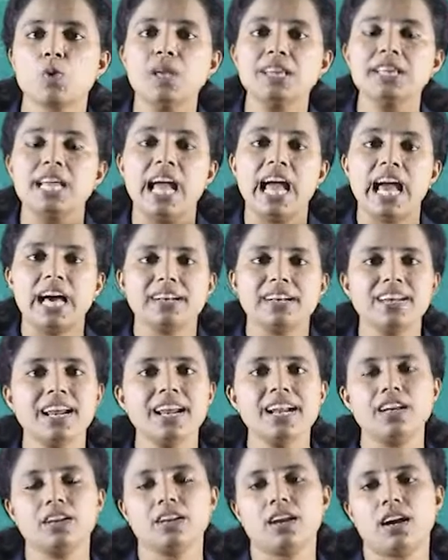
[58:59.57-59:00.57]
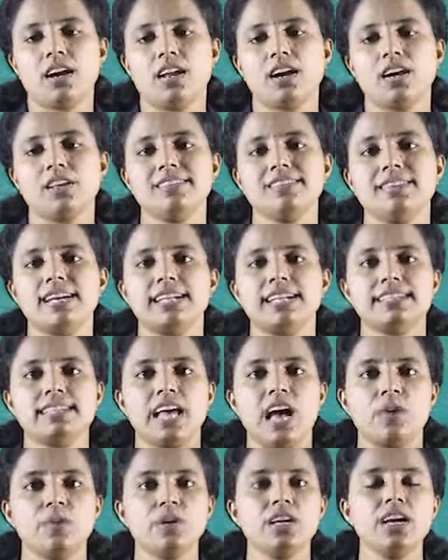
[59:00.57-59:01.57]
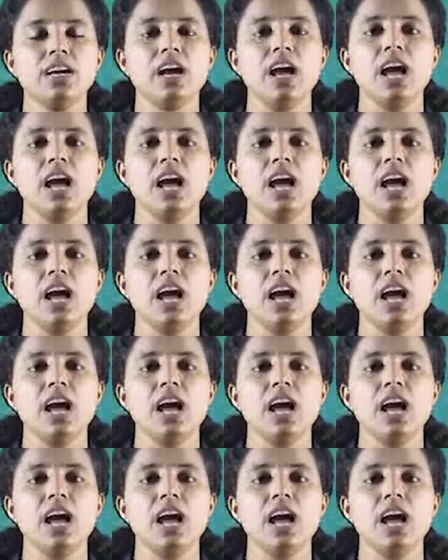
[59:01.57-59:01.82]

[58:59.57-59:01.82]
with red color that is having